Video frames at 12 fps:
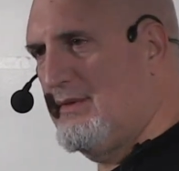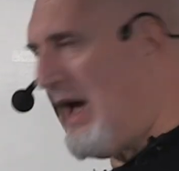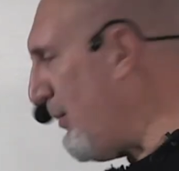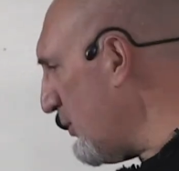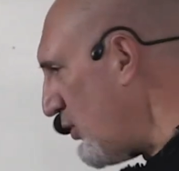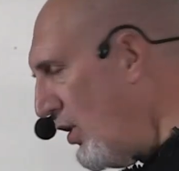
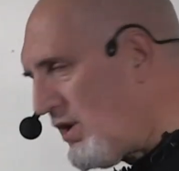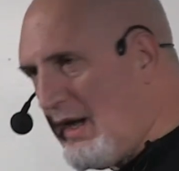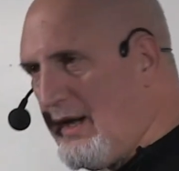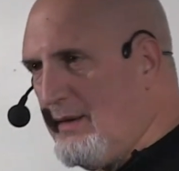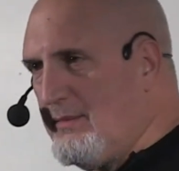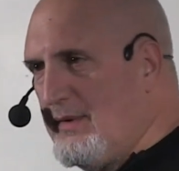Happens all the
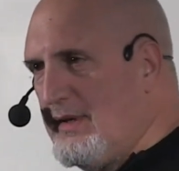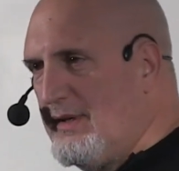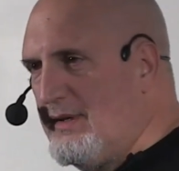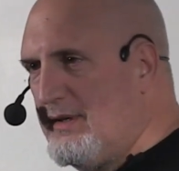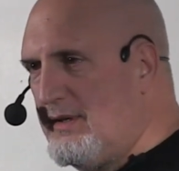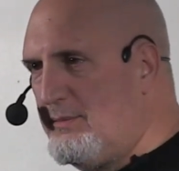time.
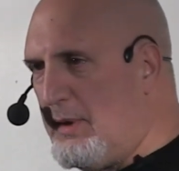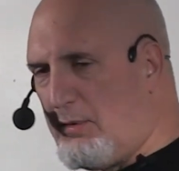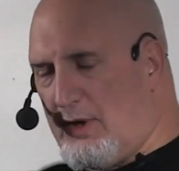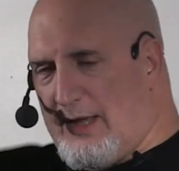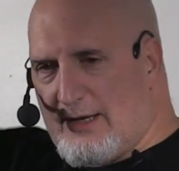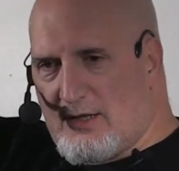
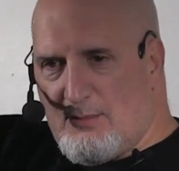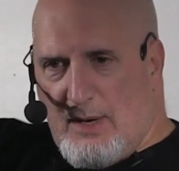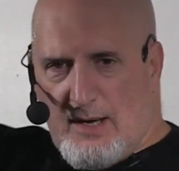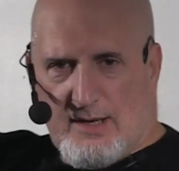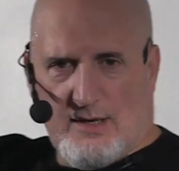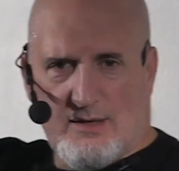People elect
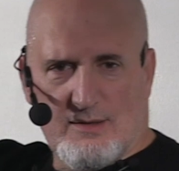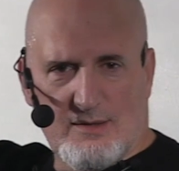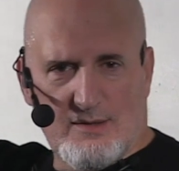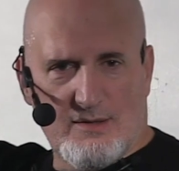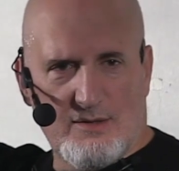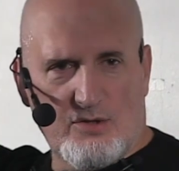somebody,
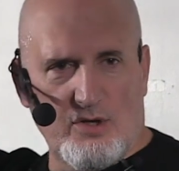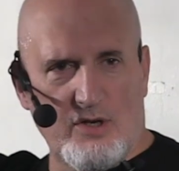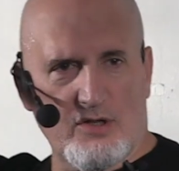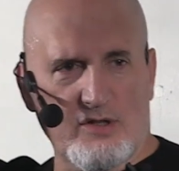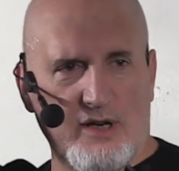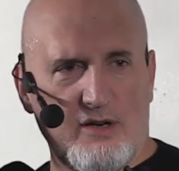2
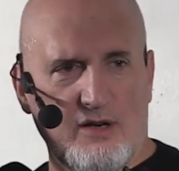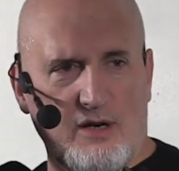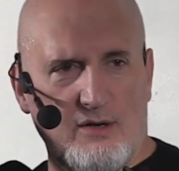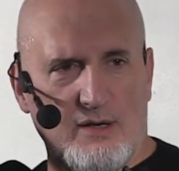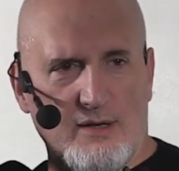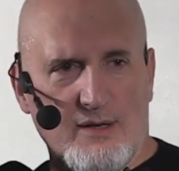years later they're
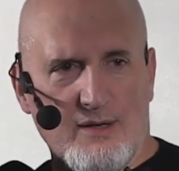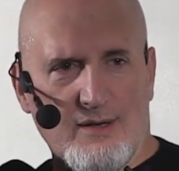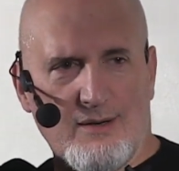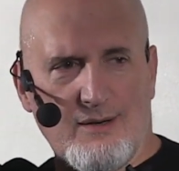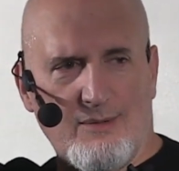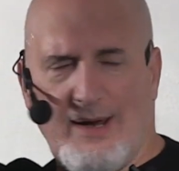going,
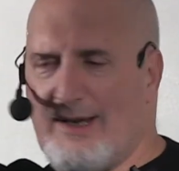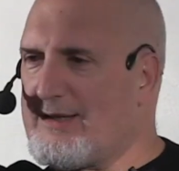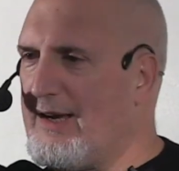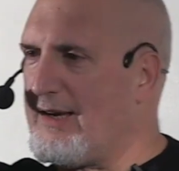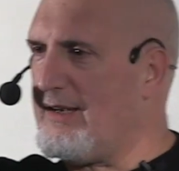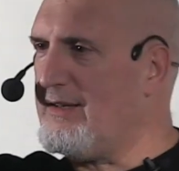wait a
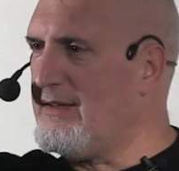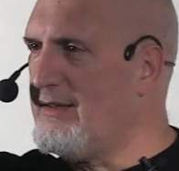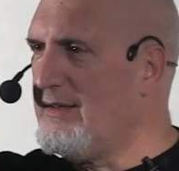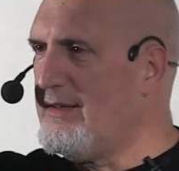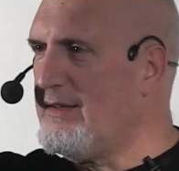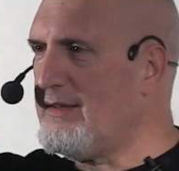second,
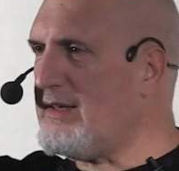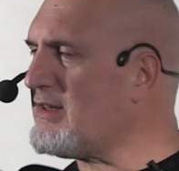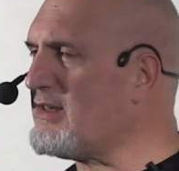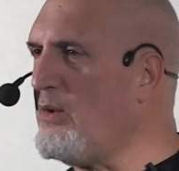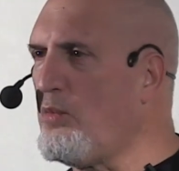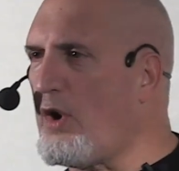this
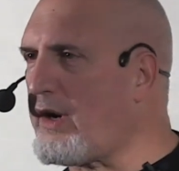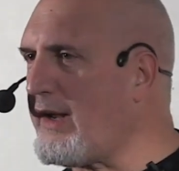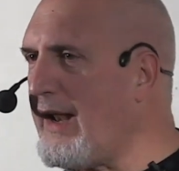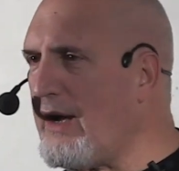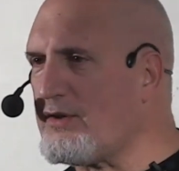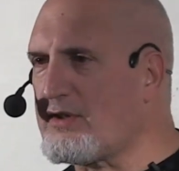isn't working
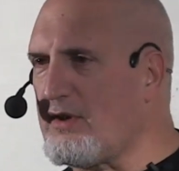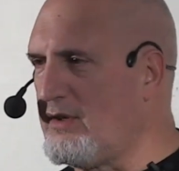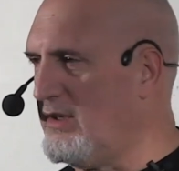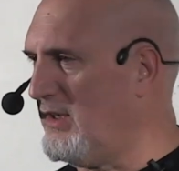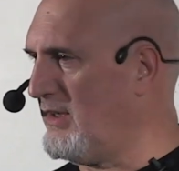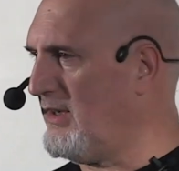out so
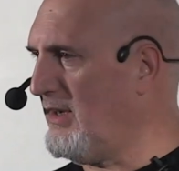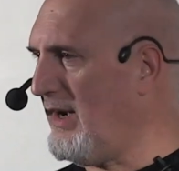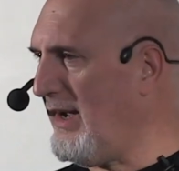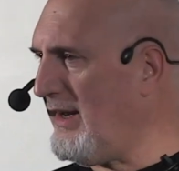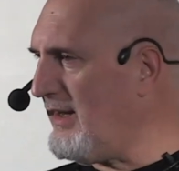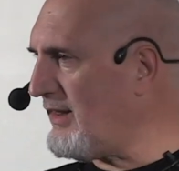good.
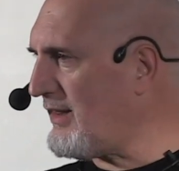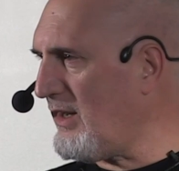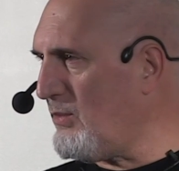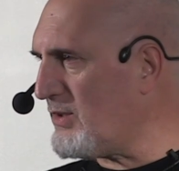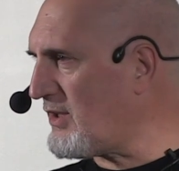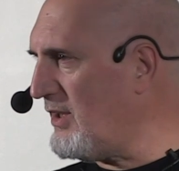I didn't
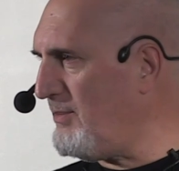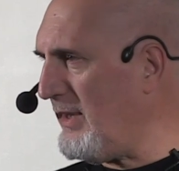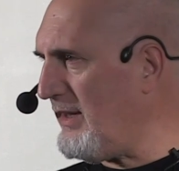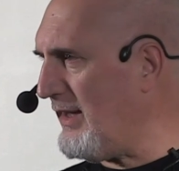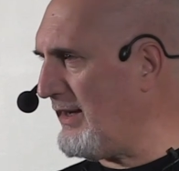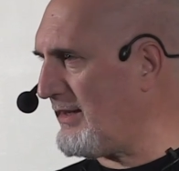think it was going to
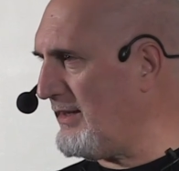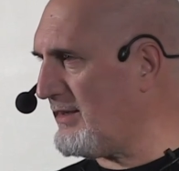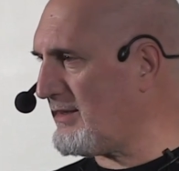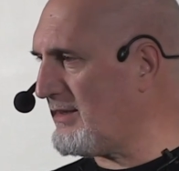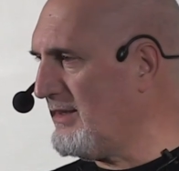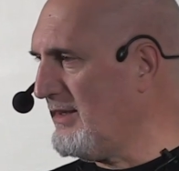be like
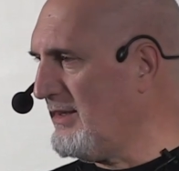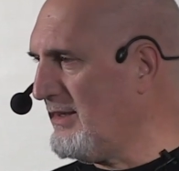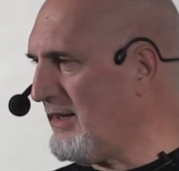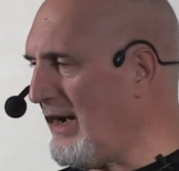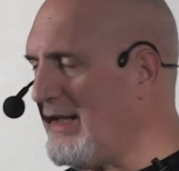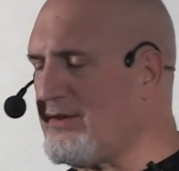this.
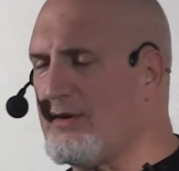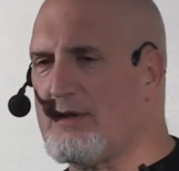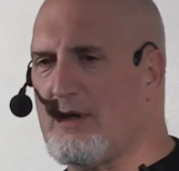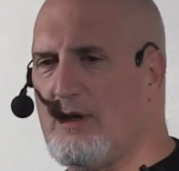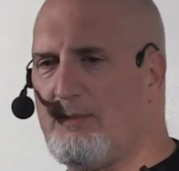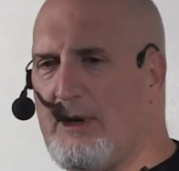I
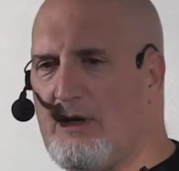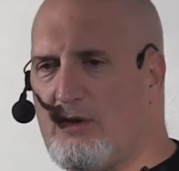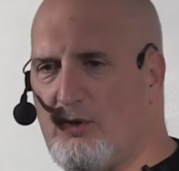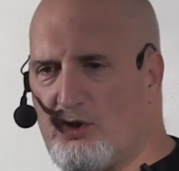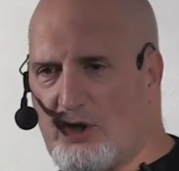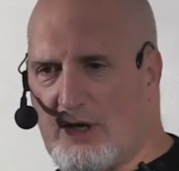thought there'd be
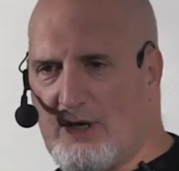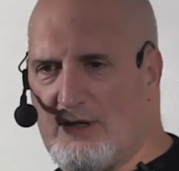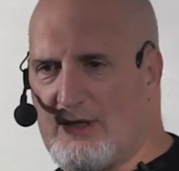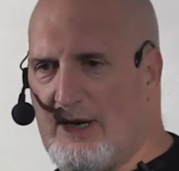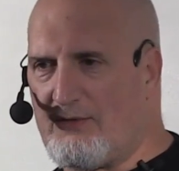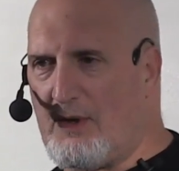2
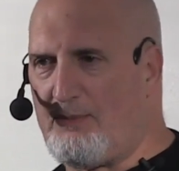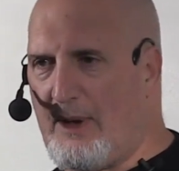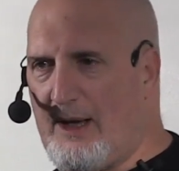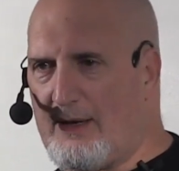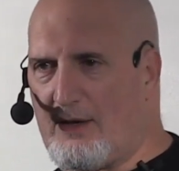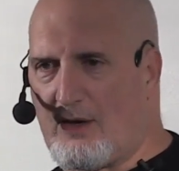chickens in every
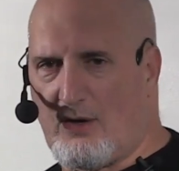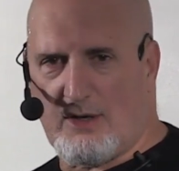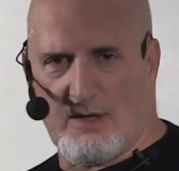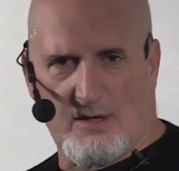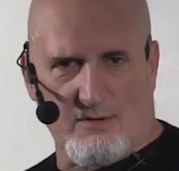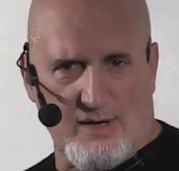pot and a car
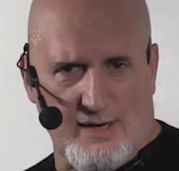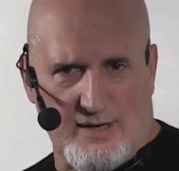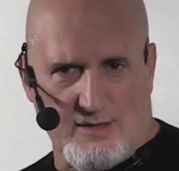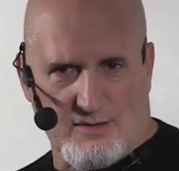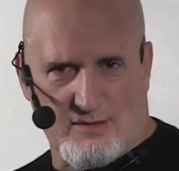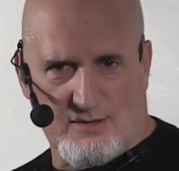in the
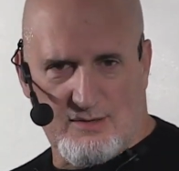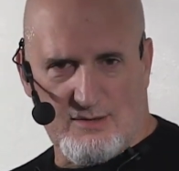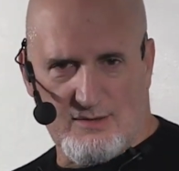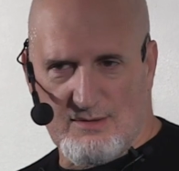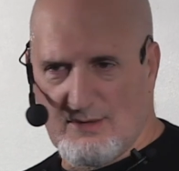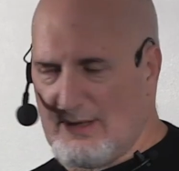garage.
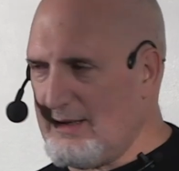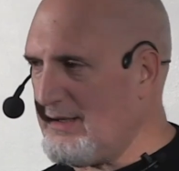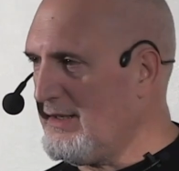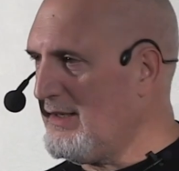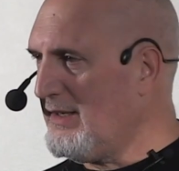Right?